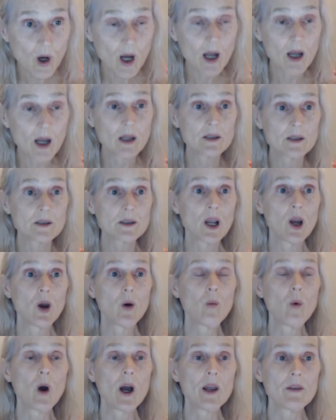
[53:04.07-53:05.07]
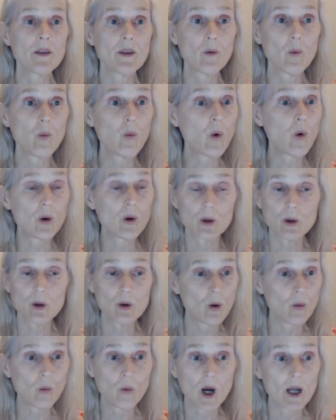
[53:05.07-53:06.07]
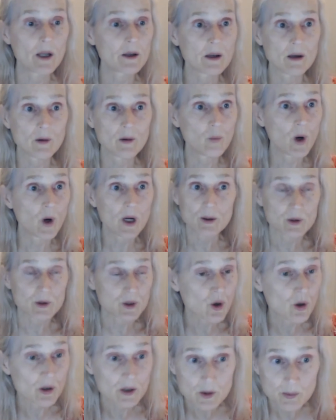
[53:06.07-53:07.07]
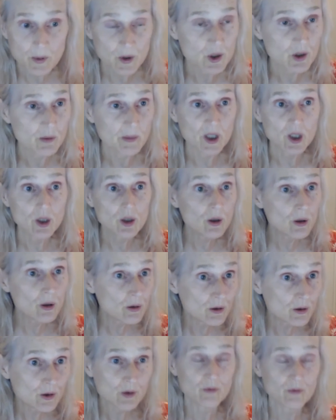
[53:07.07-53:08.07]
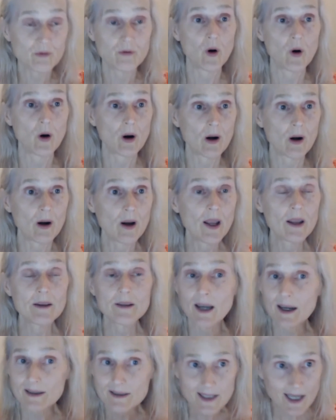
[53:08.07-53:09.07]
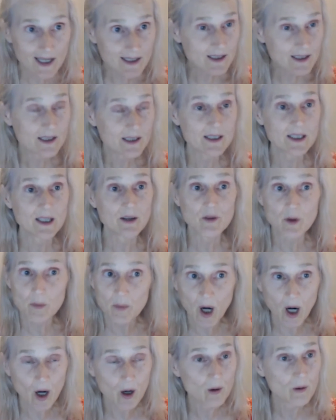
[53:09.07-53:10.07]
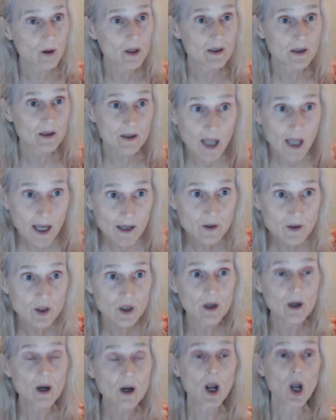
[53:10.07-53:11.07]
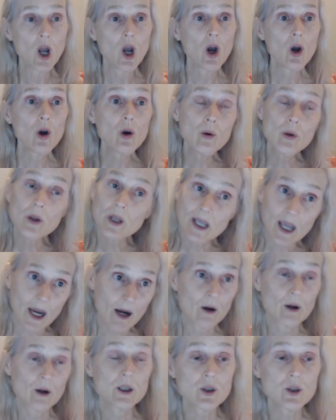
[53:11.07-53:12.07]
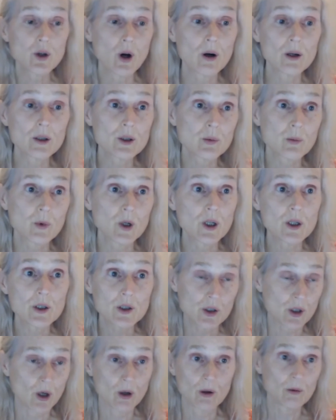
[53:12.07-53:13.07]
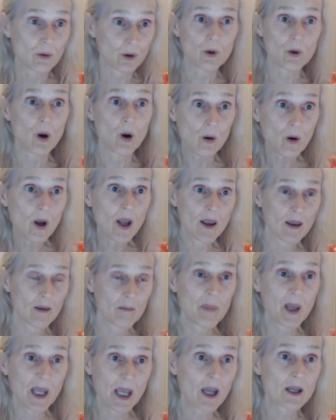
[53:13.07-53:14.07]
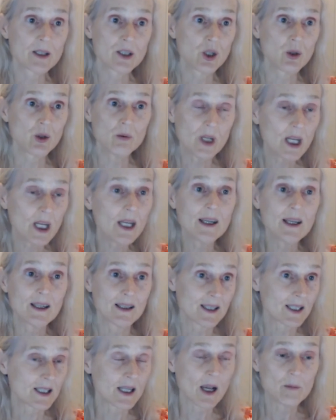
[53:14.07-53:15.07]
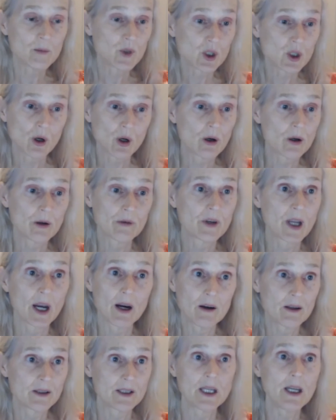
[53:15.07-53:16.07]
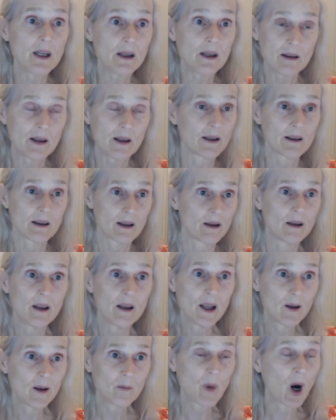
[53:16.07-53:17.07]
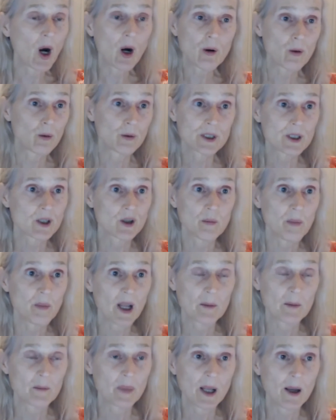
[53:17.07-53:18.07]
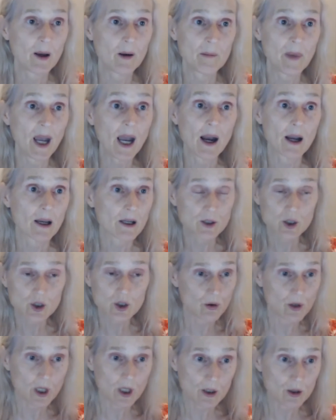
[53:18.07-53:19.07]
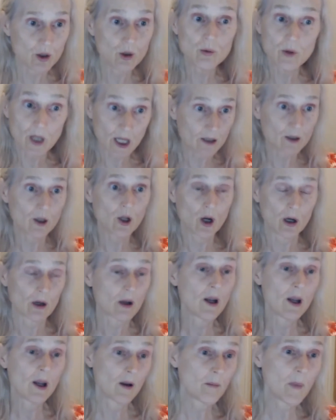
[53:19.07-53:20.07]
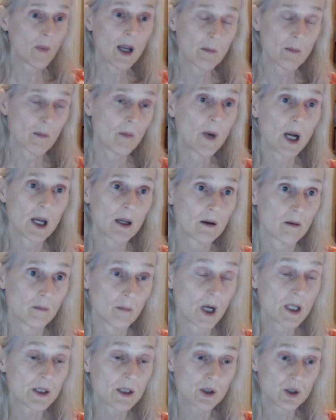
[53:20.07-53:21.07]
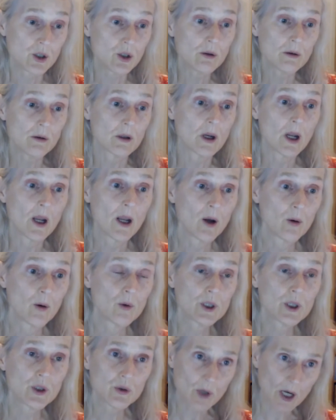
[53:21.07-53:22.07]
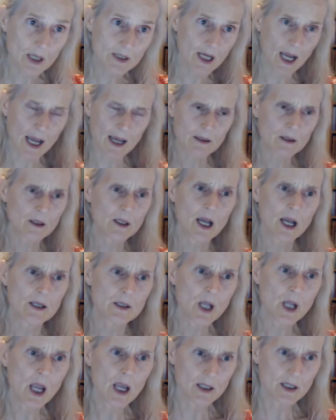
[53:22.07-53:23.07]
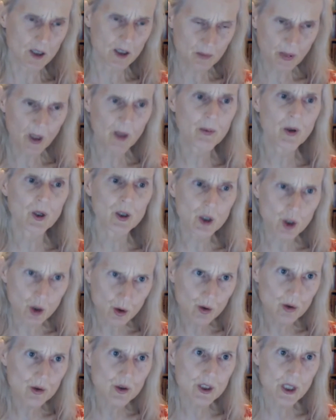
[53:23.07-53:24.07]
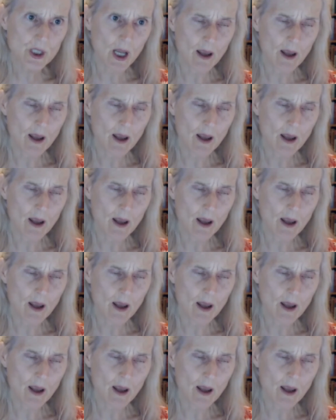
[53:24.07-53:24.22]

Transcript: was, what what you know what what it was going, supposed to be used for, the identity of the borrower and the lender, who the guarantors were. So you know, because you needed some sort of guarantee that the borrower was going to pay, pay it back, and so that you then look. My my my student was trying to analyze: did people use,